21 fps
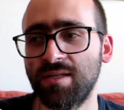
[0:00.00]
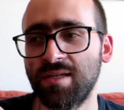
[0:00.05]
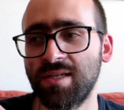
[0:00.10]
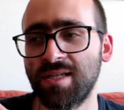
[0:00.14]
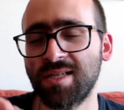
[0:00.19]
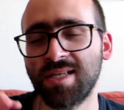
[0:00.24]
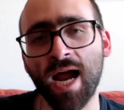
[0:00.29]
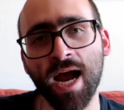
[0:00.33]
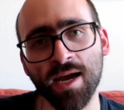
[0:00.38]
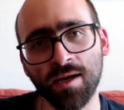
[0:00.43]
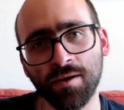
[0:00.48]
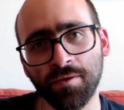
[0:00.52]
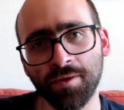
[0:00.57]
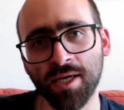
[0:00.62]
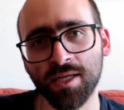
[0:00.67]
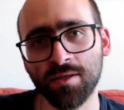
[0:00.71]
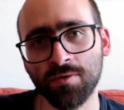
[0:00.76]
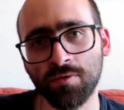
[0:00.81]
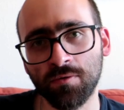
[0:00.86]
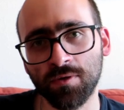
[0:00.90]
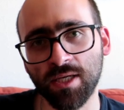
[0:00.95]
style
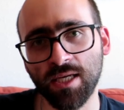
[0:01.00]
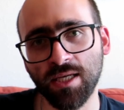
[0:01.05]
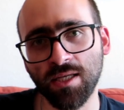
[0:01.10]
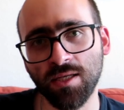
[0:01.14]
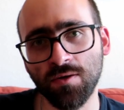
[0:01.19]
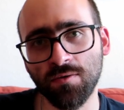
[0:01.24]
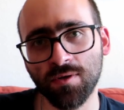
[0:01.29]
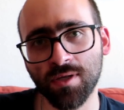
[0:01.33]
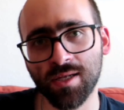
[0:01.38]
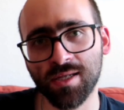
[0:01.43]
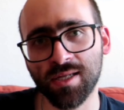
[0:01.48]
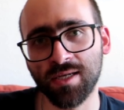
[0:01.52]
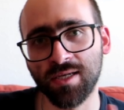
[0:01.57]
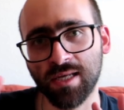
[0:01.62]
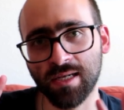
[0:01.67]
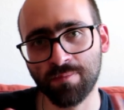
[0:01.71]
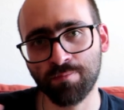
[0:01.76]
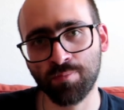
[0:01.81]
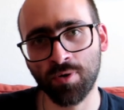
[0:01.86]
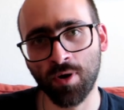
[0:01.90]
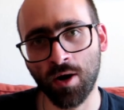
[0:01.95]
that Tolkien uses in
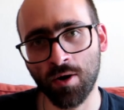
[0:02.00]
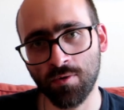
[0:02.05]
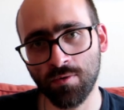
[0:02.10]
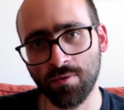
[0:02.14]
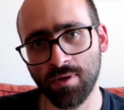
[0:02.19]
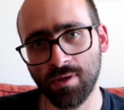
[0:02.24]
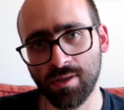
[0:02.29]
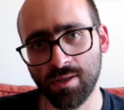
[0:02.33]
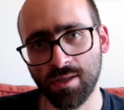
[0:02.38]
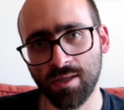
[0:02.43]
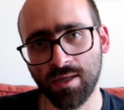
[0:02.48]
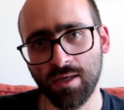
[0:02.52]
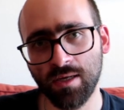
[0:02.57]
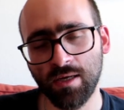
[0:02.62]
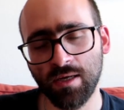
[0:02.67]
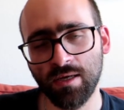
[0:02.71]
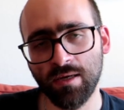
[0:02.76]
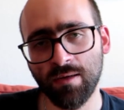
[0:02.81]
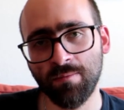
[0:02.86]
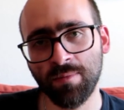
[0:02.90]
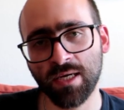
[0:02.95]
his prose,
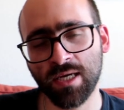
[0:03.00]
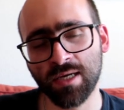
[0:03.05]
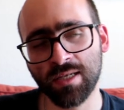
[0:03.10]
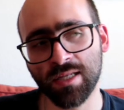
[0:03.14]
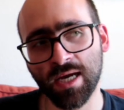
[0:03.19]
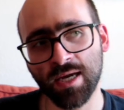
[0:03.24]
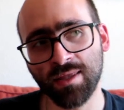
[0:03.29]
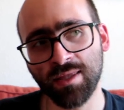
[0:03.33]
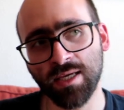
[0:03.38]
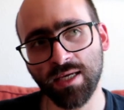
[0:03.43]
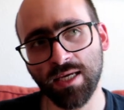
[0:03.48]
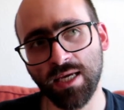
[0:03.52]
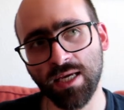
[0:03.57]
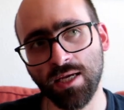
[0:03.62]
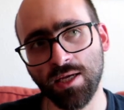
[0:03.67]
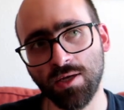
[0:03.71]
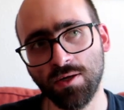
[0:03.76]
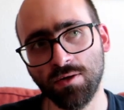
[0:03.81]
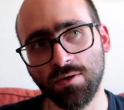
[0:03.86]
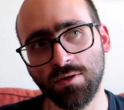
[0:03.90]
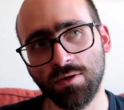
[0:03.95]
because I think
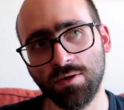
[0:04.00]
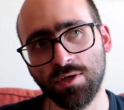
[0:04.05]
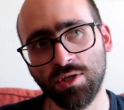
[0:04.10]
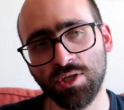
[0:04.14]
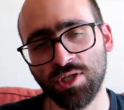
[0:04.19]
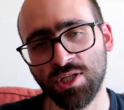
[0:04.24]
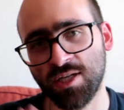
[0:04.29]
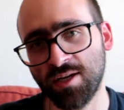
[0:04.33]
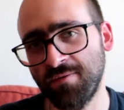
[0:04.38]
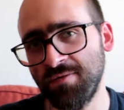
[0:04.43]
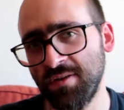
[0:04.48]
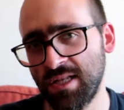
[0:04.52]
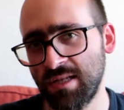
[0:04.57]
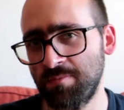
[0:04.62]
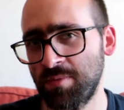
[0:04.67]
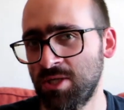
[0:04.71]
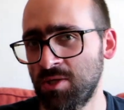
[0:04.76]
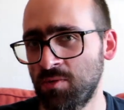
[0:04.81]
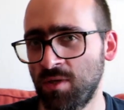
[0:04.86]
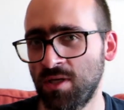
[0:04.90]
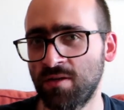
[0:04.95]
he shifts
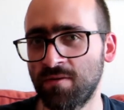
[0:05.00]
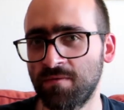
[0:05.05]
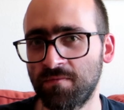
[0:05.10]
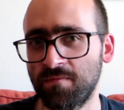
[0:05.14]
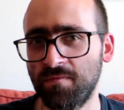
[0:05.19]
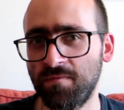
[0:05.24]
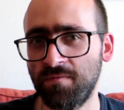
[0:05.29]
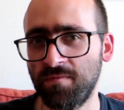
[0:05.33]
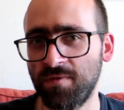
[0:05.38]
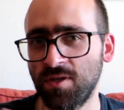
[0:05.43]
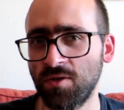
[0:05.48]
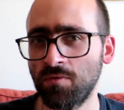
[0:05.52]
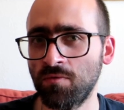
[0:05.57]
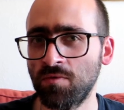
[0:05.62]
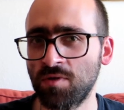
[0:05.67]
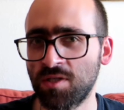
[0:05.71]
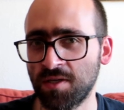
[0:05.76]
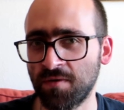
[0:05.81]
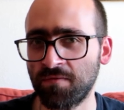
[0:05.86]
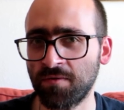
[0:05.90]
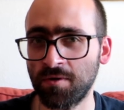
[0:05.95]
between a
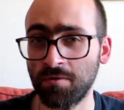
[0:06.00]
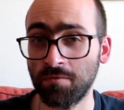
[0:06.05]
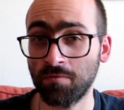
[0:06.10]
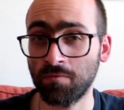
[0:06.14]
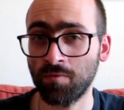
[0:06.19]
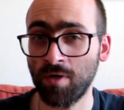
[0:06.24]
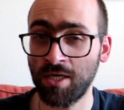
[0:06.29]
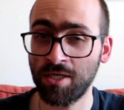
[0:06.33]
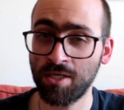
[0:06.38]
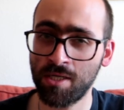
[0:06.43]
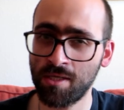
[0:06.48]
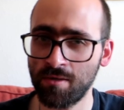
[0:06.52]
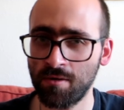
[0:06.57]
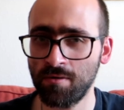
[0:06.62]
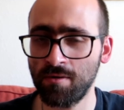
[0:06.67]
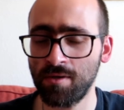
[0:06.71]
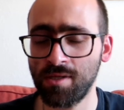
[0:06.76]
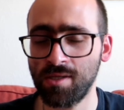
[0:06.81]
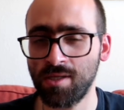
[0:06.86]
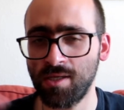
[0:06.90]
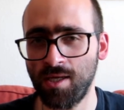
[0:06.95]
few different
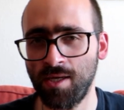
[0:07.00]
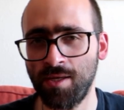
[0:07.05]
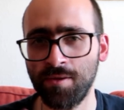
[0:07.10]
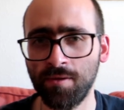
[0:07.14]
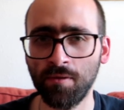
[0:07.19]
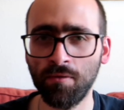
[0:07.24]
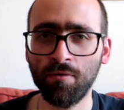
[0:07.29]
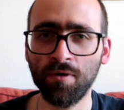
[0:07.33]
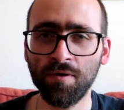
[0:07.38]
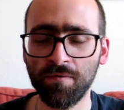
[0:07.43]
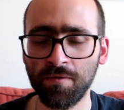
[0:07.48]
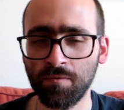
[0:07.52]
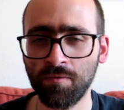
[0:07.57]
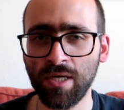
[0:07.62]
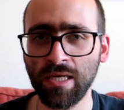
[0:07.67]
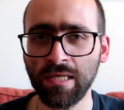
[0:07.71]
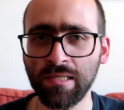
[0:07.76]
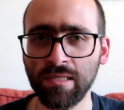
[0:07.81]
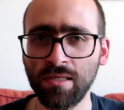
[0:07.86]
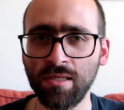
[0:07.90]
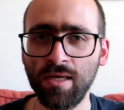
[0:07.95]
registers in The Lord of the
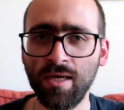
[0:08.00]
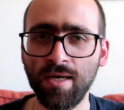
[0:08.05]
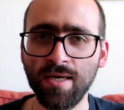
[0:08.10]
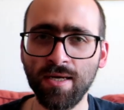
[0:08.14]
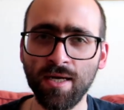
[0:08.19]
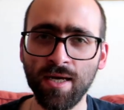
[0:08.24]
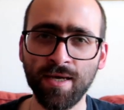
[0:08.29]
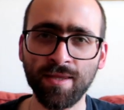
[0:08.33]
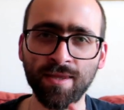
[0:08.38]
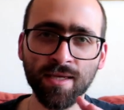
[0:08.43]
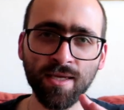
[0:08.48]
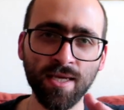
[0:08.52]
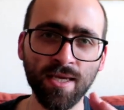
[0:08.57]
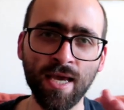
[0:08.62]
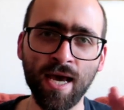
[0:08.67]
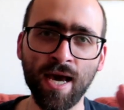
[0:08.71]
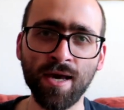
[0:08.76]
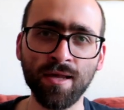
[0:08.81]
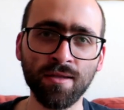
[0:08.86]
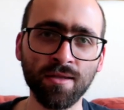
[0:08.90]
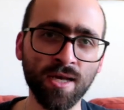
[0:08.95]
Rings. I think he
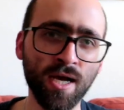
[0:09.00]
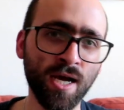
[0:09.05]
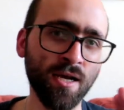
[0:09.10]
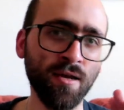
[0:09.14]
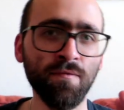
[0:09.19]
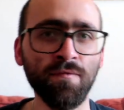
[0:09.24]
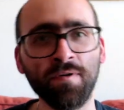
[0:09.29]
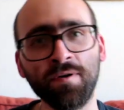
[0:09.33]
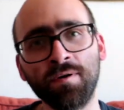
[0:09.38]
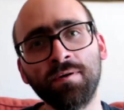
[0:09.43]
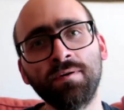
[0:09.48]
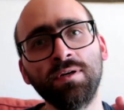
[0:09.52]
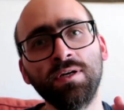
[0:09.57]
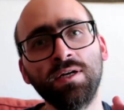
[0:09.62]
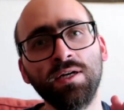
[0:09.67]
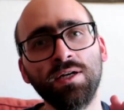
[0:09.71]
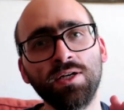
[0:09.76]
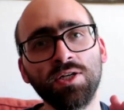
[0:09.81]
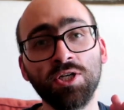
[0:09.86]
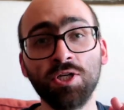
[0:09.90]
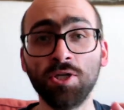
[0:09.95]
has kind of a
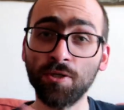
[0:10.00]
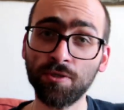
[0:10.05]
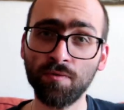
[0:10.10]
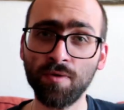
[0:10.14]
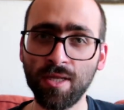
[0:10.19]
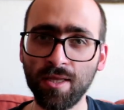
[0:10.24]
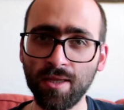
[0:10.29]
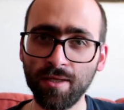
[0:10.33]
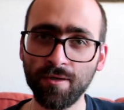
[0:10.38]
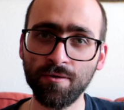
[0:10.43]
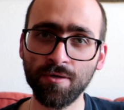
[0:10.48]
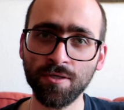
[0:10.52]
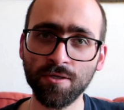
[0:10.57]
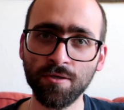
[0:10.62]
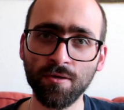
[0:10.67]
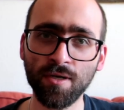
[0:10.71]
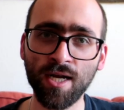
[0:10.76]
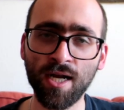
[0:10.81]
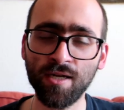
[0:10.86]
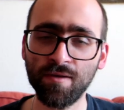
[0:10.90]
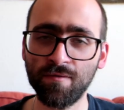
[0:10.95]
children's
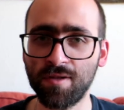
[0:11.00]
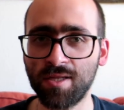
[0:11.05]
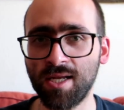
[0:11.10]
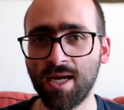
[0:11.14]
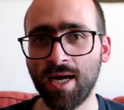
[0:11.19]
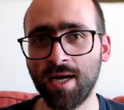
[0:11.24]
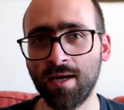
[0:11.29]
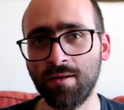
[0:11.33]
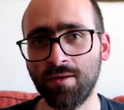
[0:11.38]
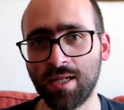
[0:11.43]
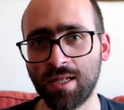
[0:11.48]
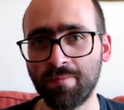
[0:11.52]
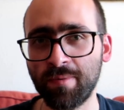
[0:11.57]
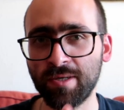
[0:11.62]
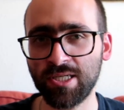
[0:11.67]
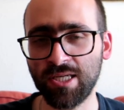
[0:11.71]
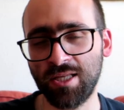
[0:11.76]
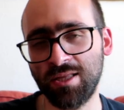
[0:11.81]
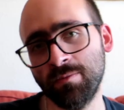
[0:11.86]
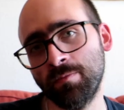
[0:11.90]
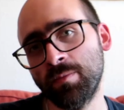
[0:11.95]
literature kind of style,
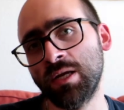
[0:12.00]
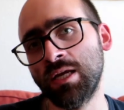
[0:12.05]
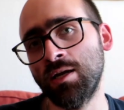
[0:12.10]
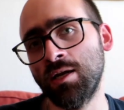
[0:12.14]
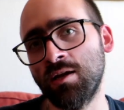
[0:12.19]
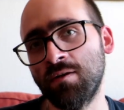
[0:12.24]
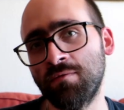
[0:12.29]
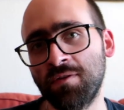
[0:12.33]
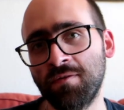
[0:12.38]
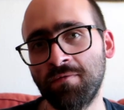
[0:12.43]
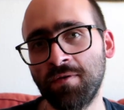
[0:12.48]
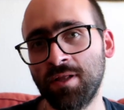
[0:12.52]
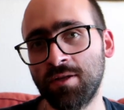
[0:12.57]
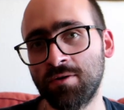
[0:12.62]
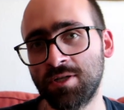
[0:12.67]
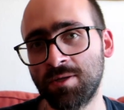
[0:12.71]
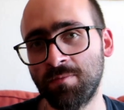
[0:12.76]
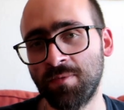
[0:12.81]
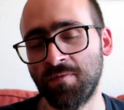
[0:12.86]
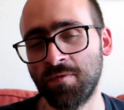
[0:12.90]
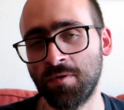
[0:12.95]
especially at the beginning of The
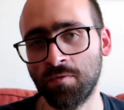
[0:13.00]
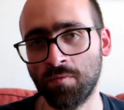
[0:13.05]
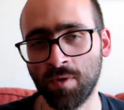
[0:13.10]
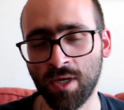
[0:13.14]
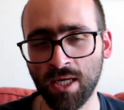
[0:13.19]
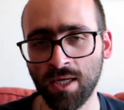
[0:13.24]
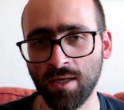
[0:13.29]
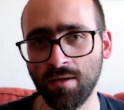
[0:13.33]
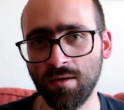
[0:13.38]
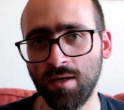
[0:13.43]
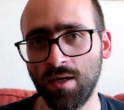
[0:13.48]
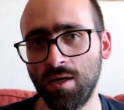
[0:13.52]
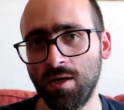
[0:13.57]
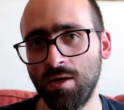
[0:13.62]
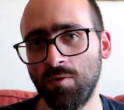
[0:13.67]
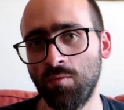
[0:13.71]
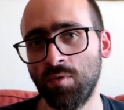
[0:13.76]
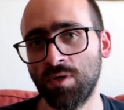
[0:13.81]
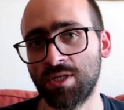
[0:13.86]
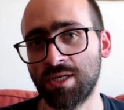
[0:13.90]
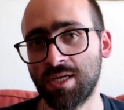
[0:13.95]
Fellowship of the Ring,
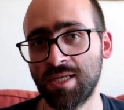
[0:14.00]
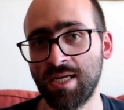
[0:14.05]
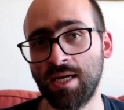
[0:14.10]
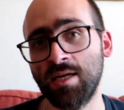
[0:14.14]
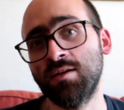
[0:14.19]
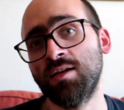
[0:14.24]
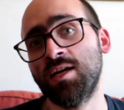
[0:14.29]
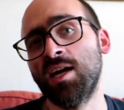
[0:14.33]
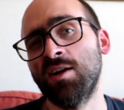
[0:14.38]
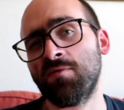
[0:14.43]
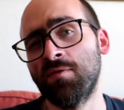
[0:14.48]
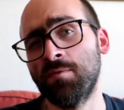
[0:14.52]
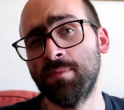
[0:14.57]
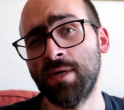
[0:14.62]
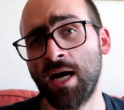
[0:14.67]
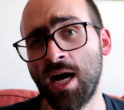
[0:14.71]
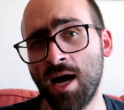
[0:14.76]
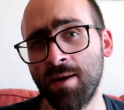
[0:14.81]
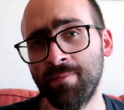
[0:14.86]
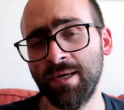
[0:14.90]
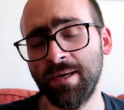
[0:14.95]
which is taken kind of from The
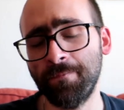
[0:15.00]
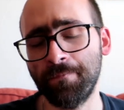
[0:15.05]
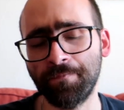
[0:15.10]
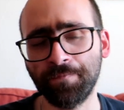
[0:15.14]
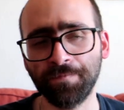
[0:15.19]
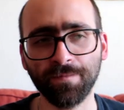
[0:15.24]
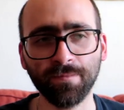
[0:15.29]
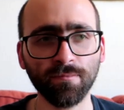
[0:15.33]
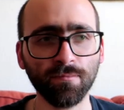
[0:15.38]
Hobbit.